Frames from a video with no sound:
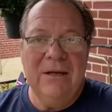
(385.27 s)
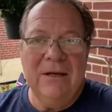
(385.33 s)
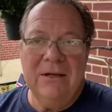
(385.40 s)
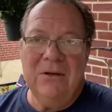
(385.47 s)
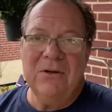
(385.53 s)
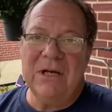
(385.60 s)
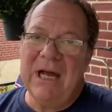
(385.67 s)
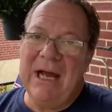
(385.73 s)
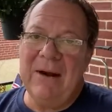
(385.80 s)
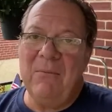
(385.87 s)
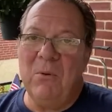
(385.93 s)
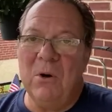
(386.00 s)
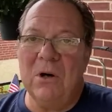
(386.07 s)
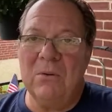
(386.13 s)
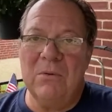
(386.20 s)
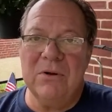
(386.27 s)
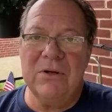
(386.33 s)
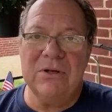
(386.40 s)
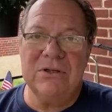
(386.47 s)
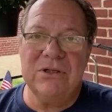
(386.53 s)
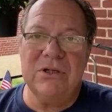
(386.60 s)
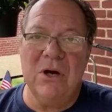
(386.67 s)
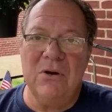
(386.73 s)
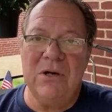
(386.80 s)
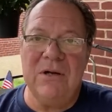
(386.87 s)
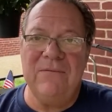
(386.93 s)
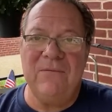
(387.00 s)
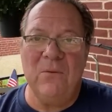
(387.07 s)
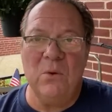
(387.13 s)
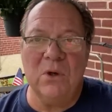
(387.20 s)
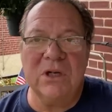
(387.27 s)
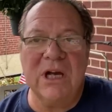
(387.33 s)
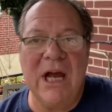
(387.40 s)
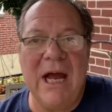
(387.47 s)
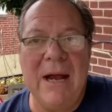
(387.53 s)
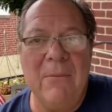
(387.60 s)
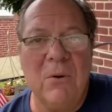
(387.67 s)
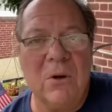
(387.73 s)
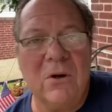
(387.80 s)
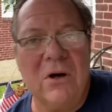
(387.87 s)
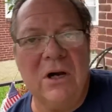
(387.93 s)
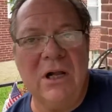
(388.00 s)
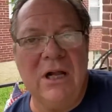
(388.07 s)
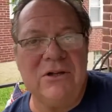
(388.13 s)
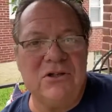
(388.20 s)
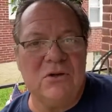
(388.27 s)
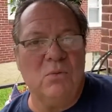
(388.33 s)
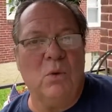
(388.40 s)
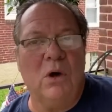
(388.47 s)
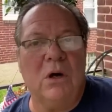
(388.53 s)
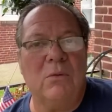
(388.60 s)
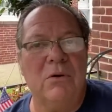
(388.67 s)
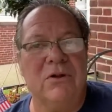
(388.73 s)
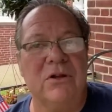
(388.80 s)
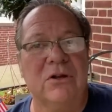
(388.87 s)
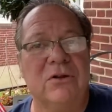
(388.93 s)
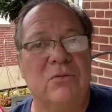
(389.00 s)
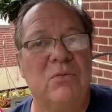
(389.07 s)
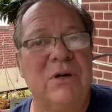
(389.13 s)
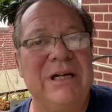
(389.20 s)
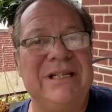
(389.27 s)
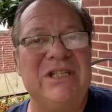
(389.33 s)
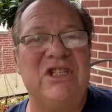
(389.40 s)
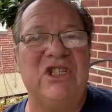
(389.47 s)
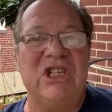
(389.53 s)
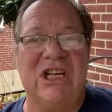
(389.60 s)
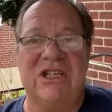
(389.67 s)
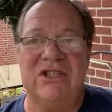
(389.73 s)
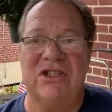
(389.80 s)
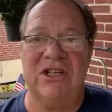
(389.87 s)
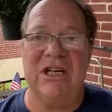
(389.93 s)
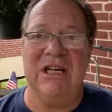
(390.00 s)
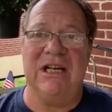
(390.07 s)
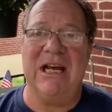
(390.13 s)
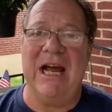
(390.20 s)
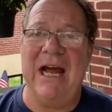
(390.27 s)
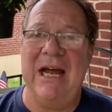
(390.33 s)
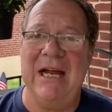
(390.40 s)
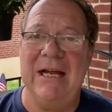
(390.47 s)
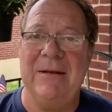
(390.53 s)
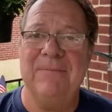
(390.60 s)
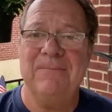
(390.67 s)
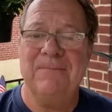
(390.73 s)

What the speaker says: You can't work with a Sony 4K, we're going to let you work with a 360K.